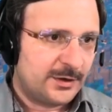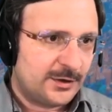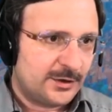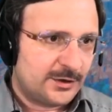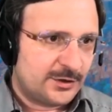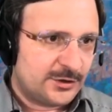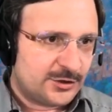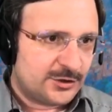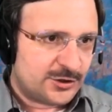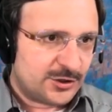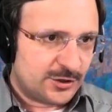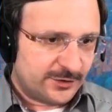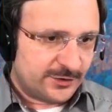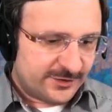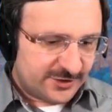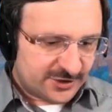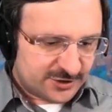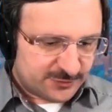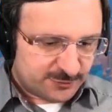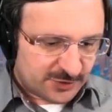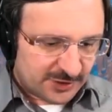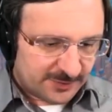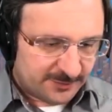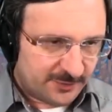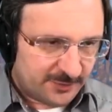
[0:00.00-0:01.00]
So in this
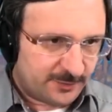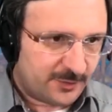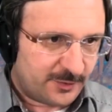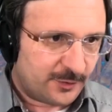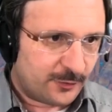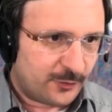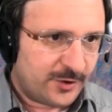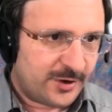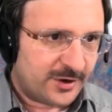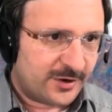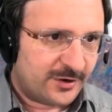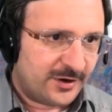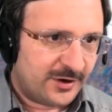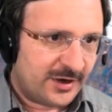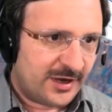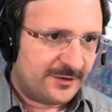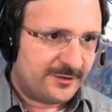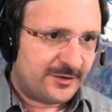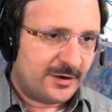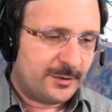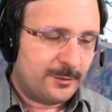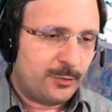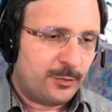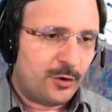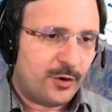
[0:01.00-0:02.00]
problem, we are
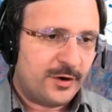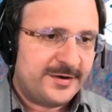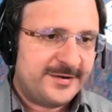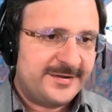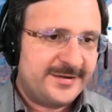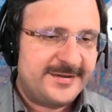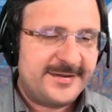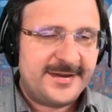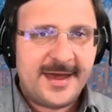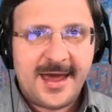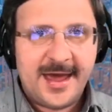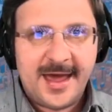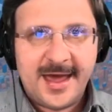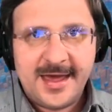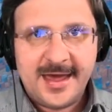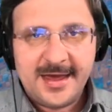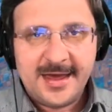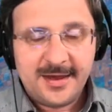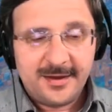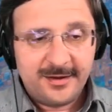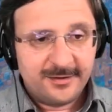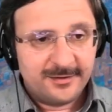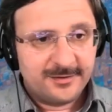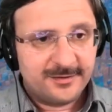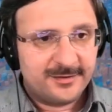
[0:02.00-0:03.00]
given points
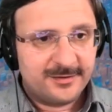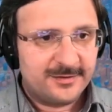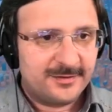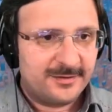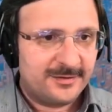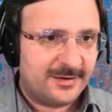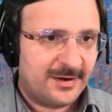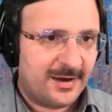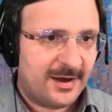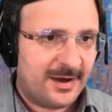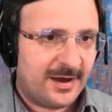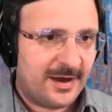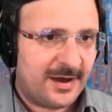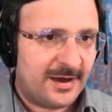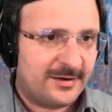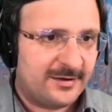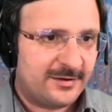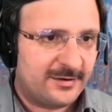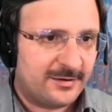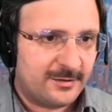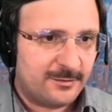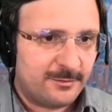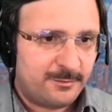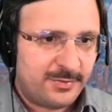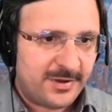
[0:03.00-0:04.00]
A and
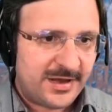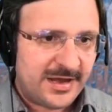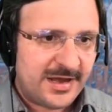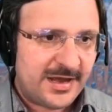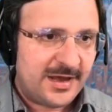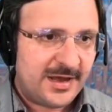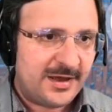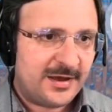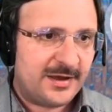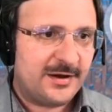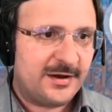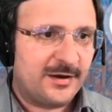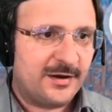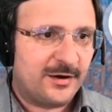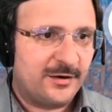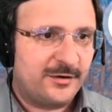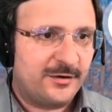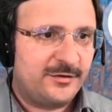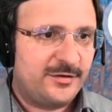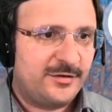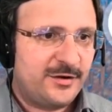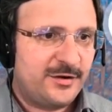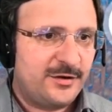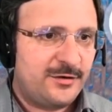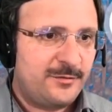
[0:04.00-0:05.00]
B in
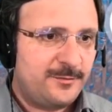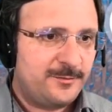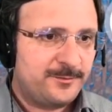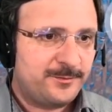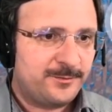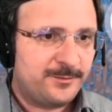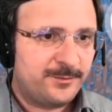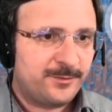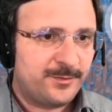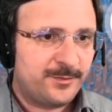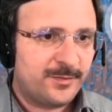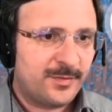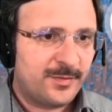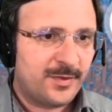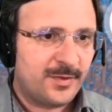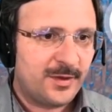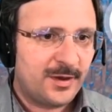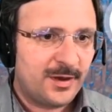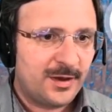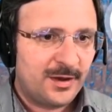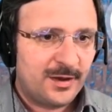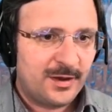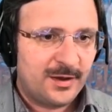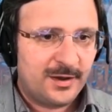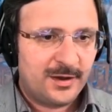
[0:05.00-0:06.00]
R2.
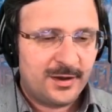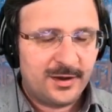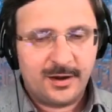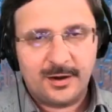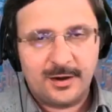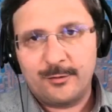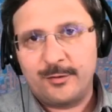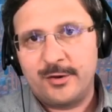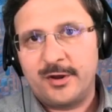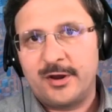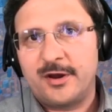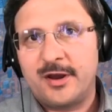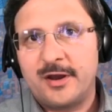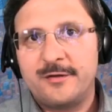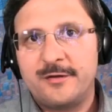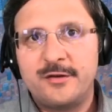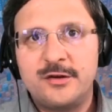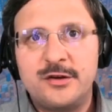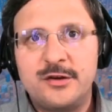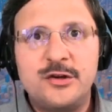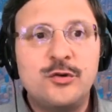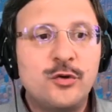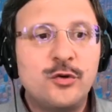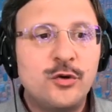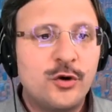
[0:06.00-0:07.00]
And we are given
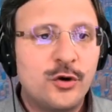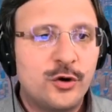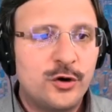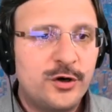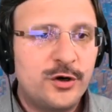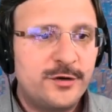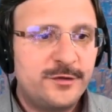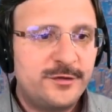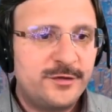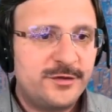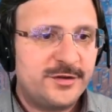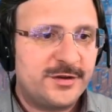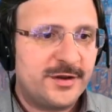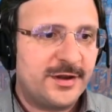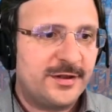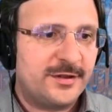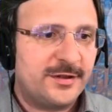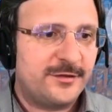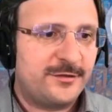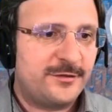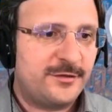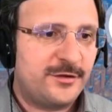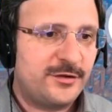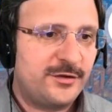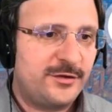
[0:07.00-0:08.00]
two curves, and the
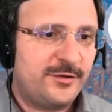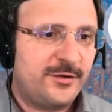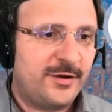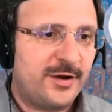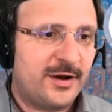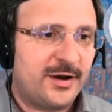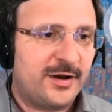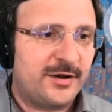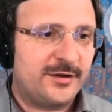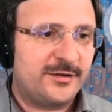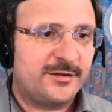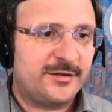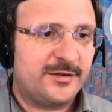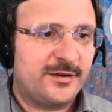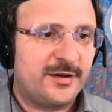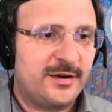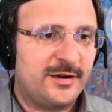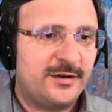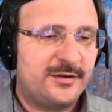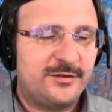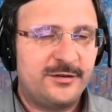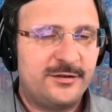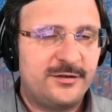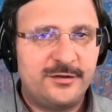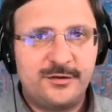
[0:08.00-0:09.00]
first task
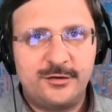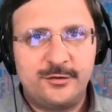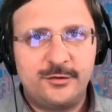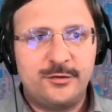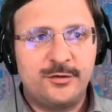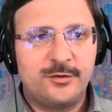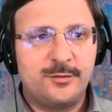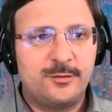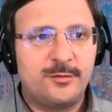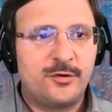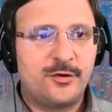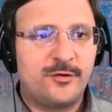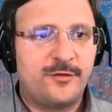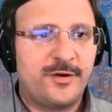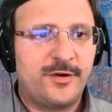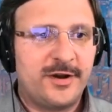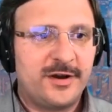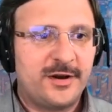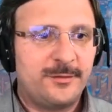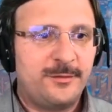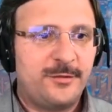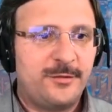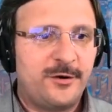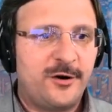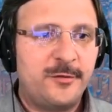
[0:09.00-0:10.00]
is to provide a
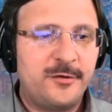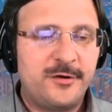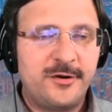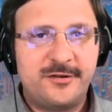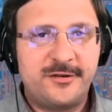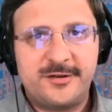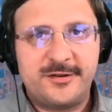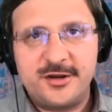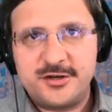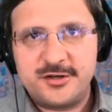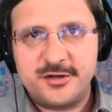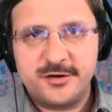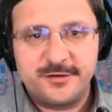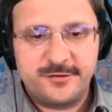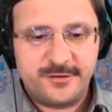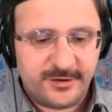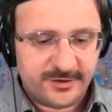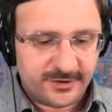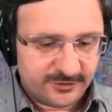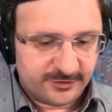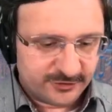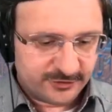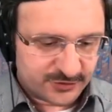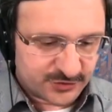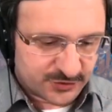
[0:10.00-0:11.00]
parameterization for
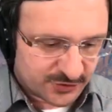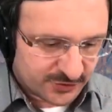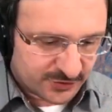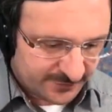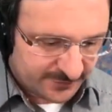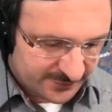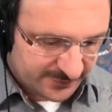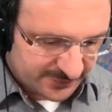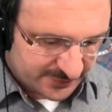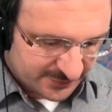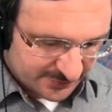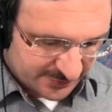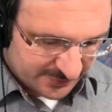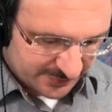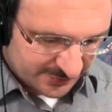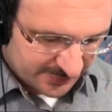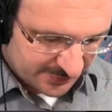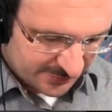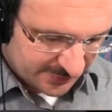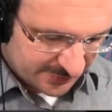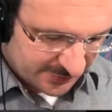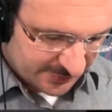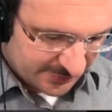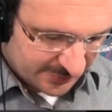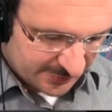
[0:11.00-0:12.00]
those curves.
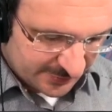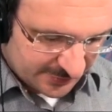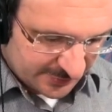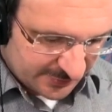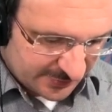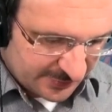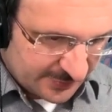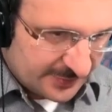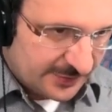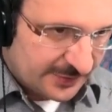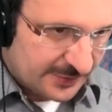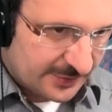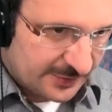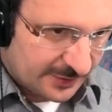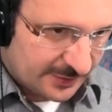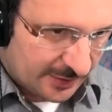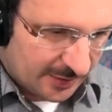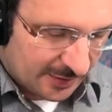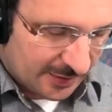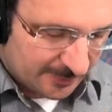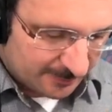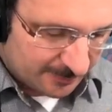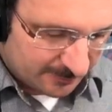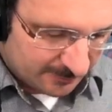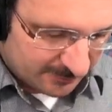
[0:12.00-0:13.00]

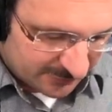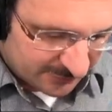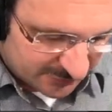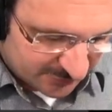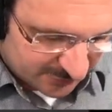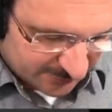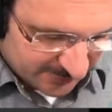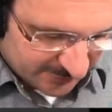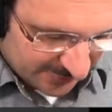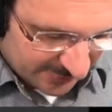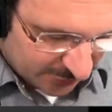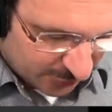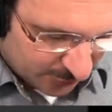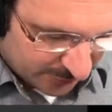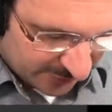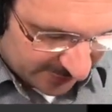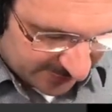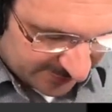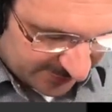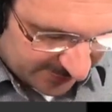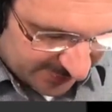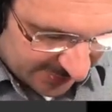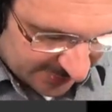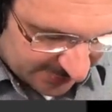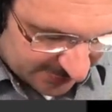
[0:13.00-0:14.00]
Let's make a quick
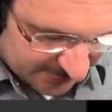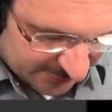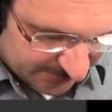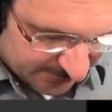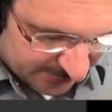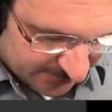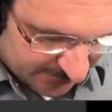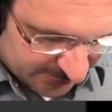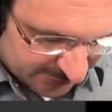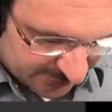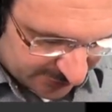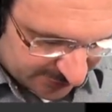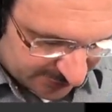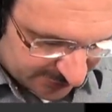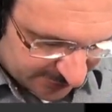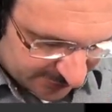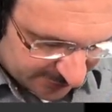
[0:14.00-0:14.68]
sketch first.